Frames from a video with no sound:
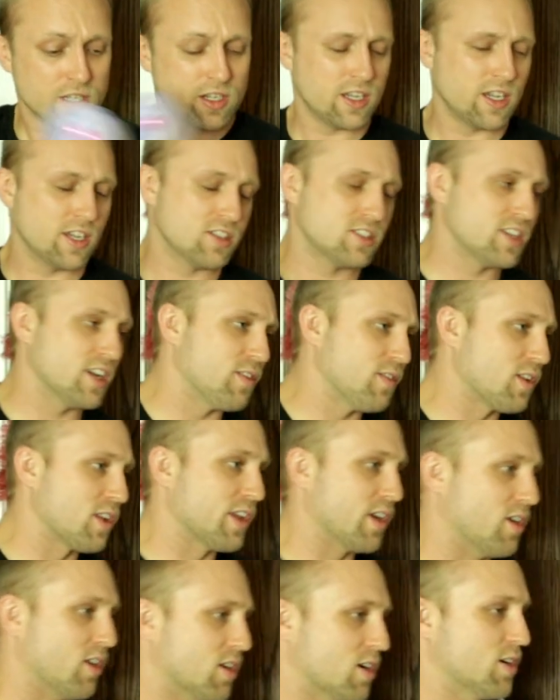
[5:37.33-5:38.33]
Yeah, it's
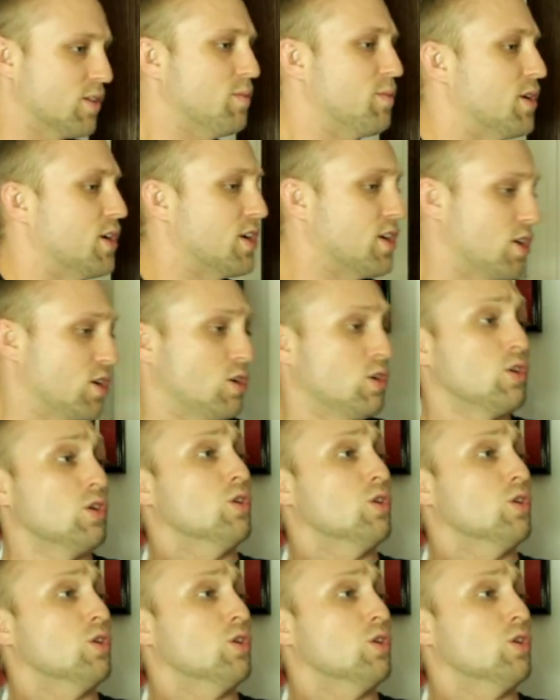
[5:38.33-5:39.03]
definitely hard, but